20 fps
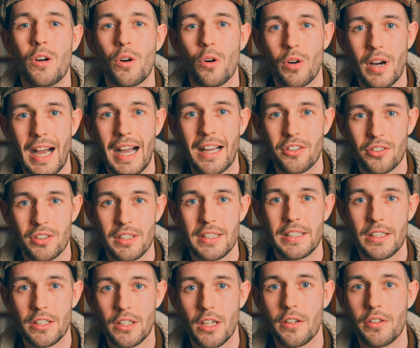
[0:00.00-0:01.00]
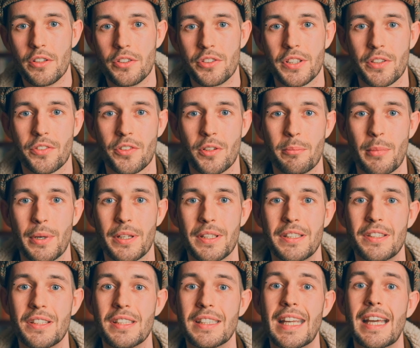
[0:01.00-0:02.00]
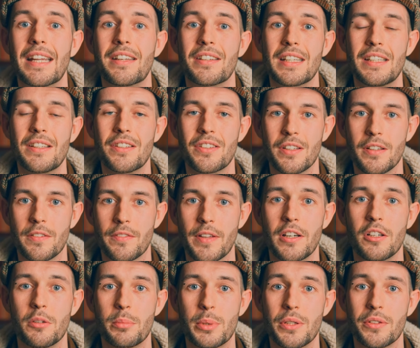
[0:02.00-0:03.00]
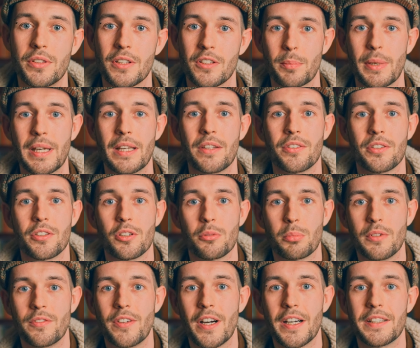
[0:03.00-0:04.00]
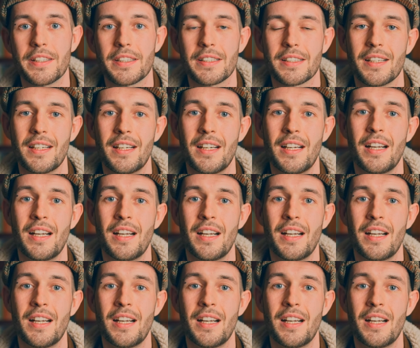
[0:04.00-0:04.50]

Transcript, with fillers: or actually encouraging somebody to get into the therapeutic space that you're providing.